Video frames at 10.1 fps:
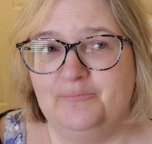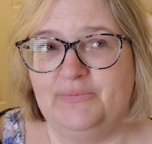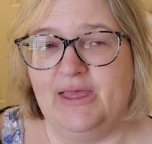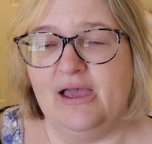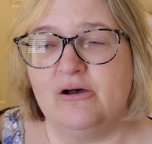
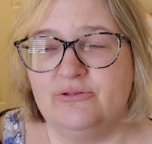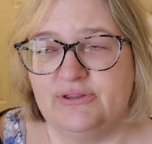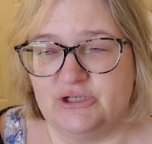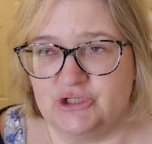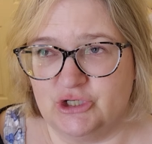the health
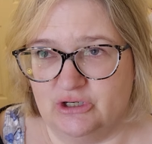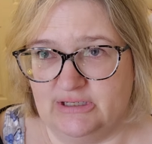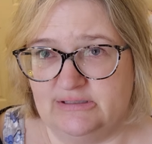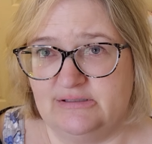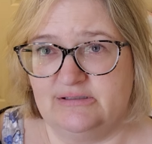
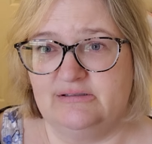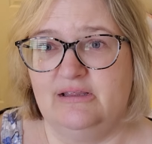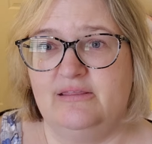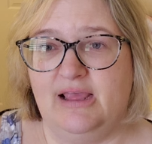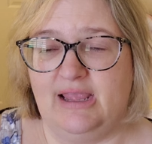insurance
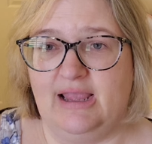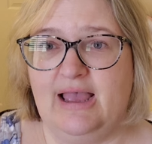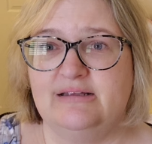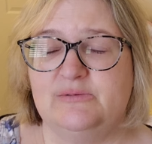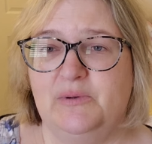thing
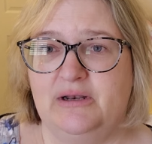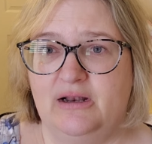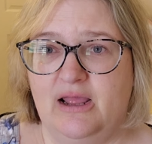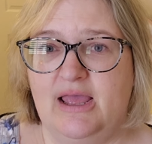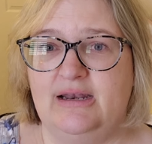has
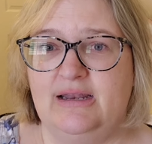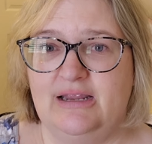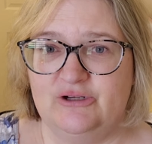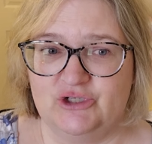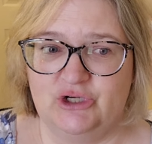been an
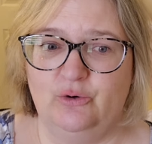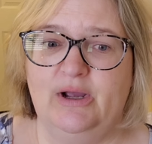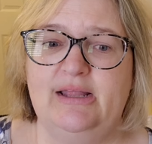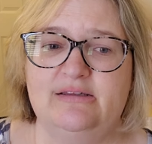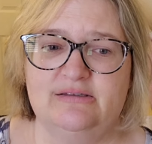issue.
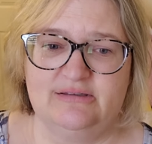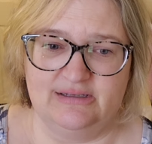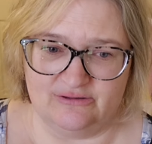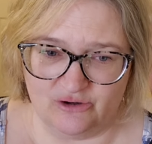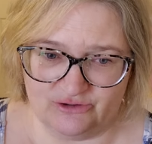It's
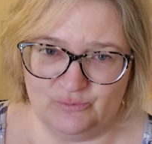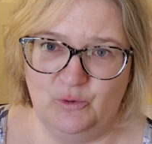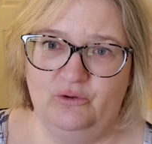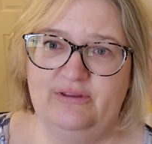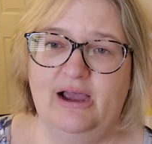it's all
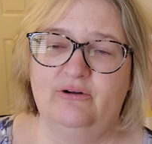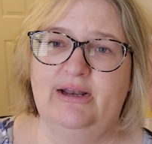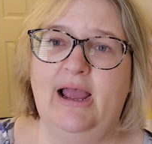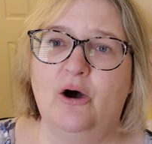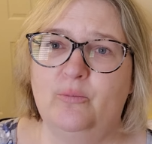smoothed out
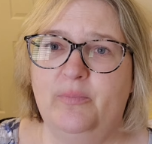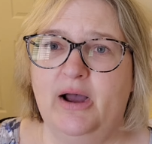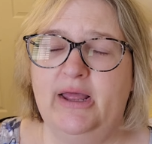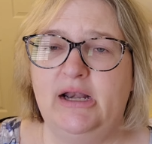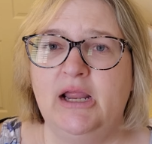now,
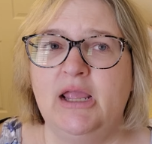but